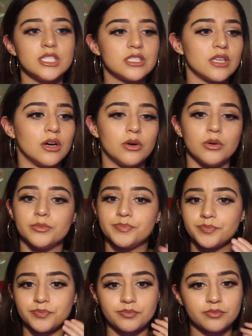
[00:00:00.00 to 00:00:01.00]
So
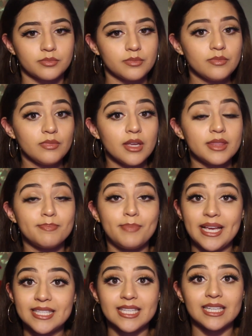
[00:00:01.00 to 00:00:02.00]

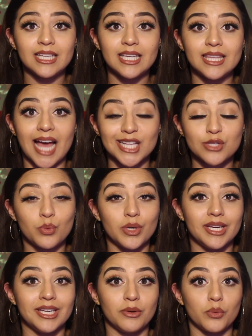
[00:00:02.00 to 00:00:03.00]
basically that's
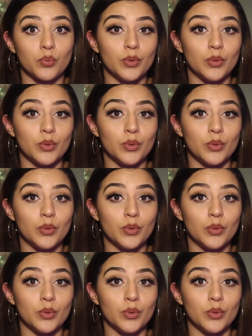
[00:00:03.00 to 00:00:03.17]
what